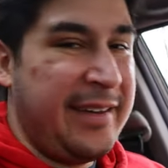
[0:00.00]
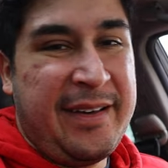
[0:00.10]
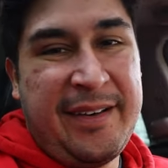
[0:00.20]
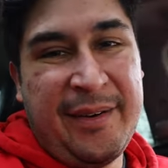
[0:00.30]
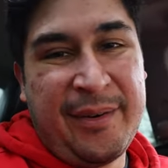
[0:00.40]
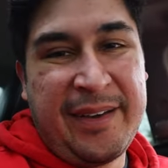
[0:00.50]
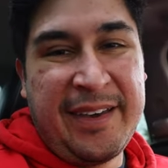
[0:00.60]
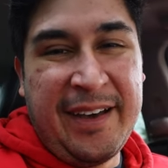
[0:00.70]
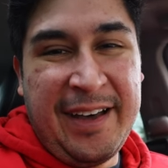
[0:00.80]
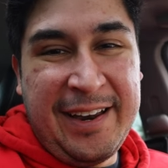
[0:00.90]
Oh
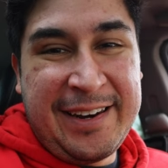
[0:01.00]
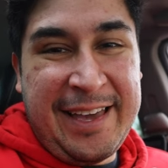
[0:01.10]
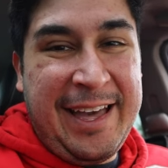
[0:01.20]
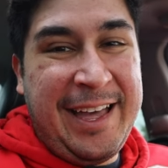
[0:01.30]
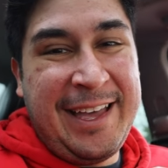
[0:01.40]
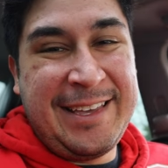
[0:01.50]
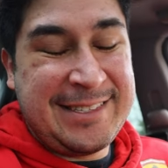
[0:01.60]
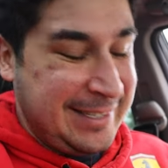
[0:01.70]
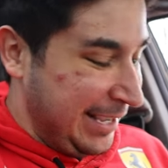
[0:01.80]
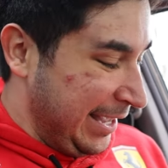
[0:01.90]
God,
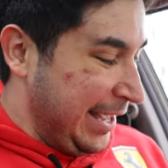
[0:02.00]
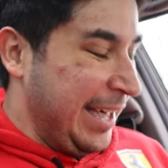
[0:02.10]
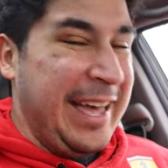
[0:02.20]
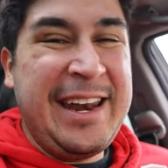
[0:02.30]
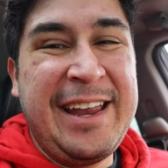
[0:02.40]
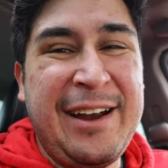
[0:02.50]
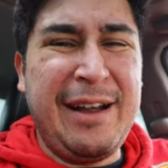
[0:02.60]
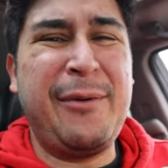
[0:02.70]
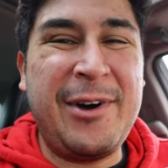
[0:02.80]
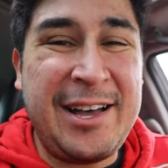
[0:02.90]
guys. And here
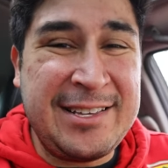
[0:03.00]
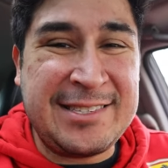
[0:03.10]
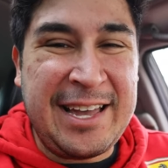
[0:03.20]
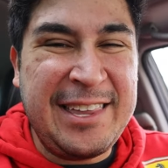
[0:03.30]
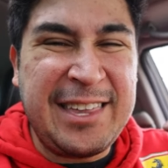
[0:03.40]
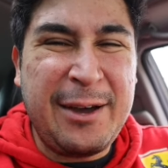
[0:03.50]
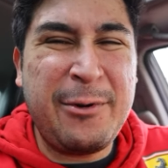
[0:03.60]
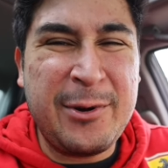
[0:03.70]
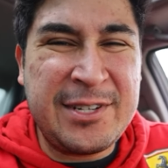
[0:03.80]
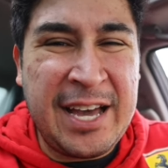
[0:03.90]
I was. I thought
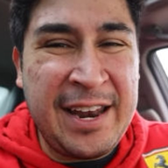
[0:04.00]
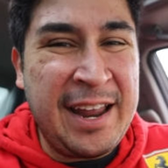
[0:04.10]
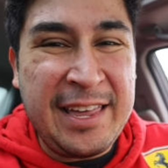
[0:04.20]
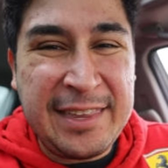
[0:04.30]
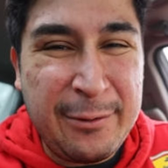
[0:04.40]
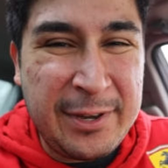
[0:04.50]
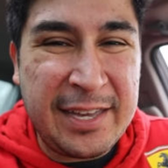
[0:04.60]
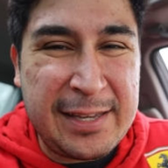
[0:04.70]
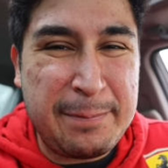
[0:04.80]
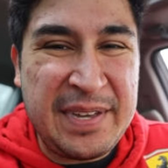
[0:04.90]
we were done. I thought we
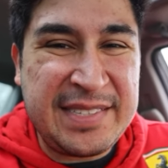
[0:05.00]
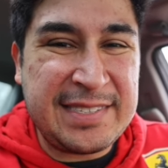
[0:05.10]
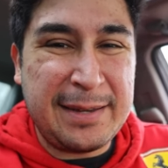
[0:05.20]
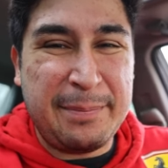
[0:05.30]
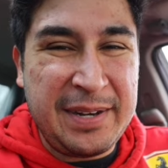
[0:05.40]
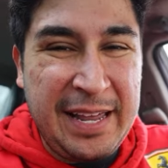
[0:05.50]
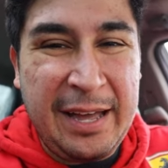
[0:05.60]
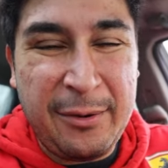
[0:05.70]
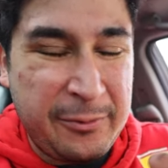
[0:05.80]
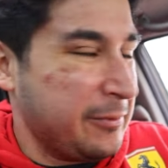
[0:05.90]
could get pizza, but
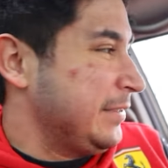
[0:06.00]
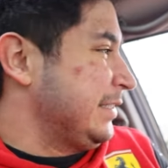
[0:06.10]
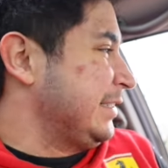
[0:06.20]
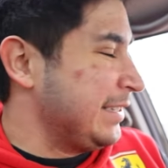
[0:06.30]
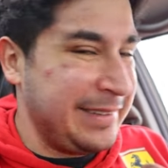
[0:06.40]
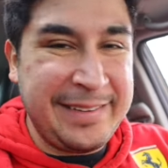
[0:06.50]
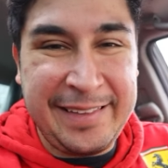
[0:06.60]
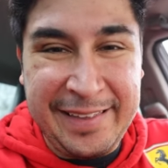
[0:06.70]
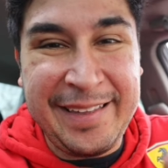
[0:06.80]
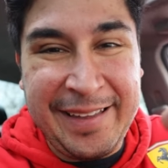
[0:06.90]
now,
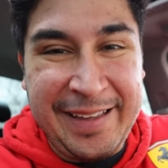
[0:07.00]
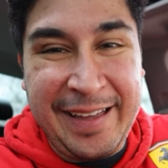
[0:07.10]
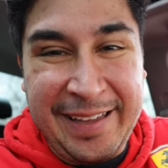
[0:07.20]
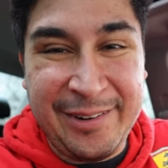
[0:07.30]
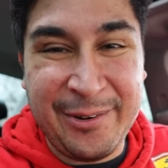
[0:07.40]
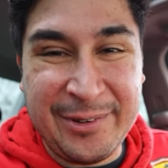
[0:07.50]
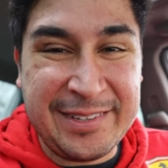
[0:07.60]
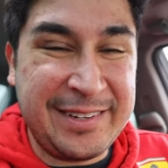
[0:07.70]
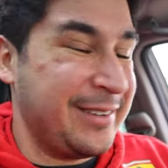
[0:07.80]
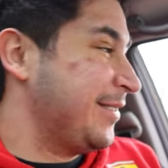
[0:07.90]
I don't know what
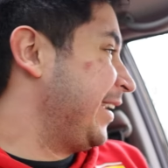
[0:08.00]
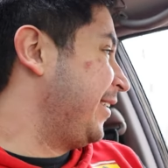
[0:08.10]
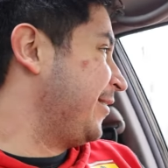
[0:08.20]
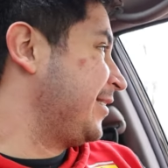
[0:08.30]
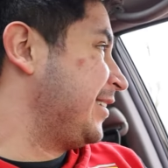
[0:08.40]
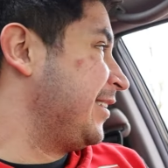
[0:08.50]
to do. I don't know what to